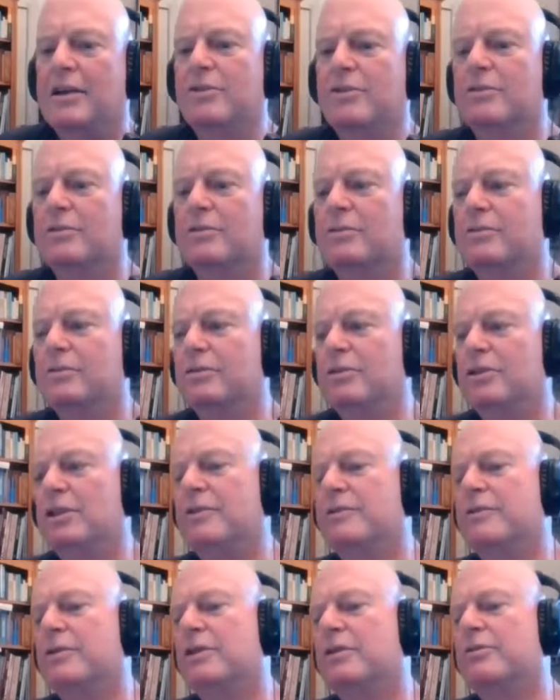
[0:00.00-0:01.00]
don't
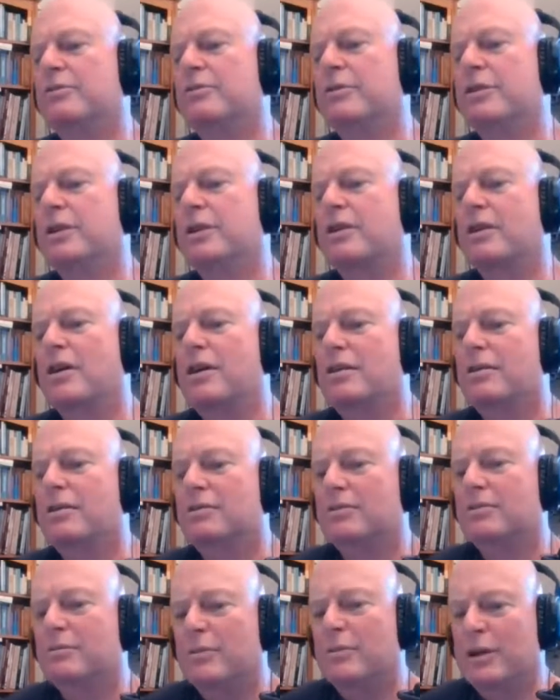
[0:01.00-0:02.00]
even
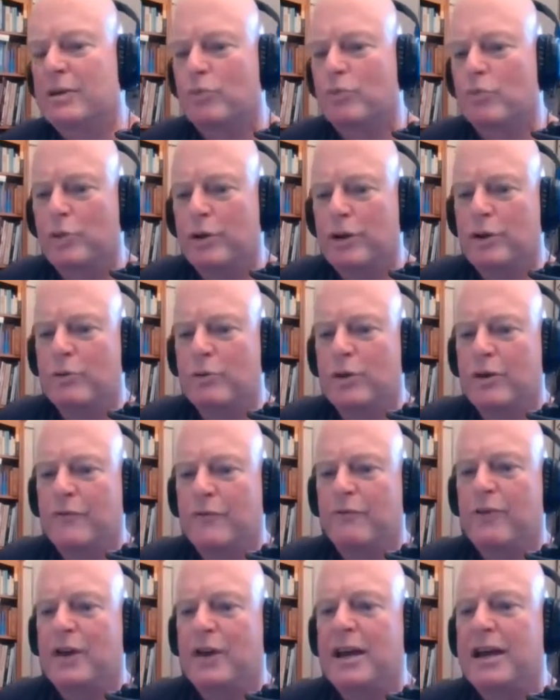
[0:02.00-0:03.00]
recall what we were
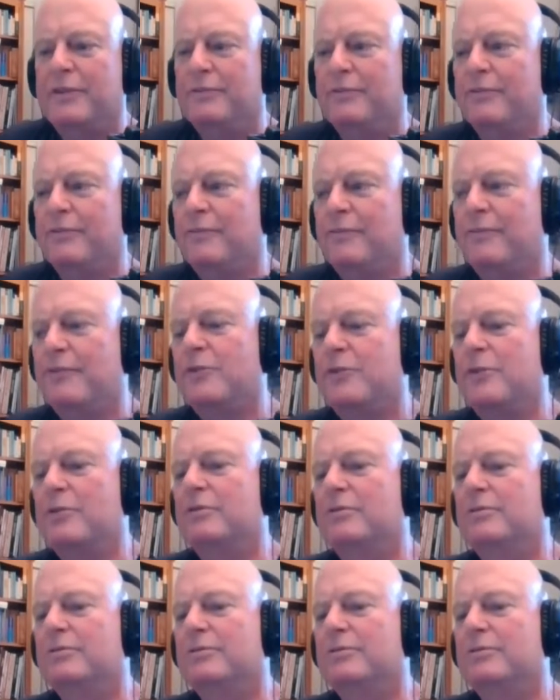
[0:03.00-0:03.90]
fighting for,